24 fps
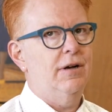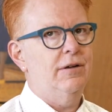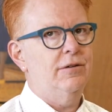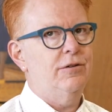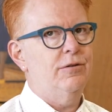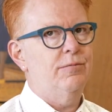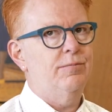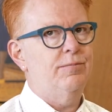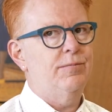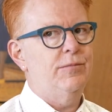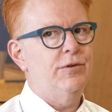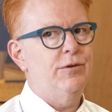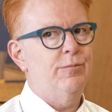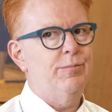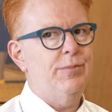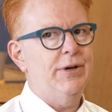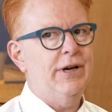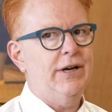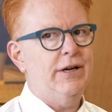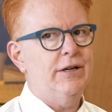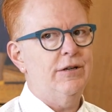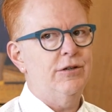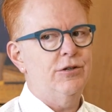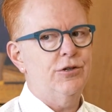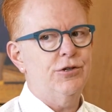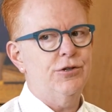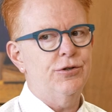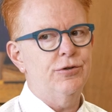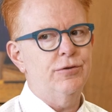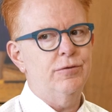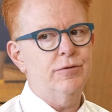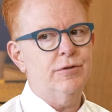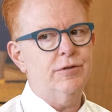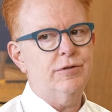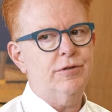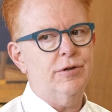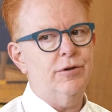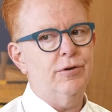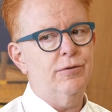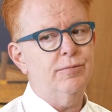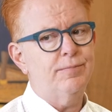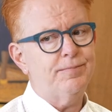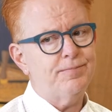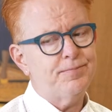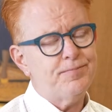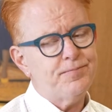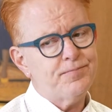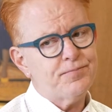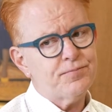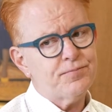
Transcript: you pick and choose. So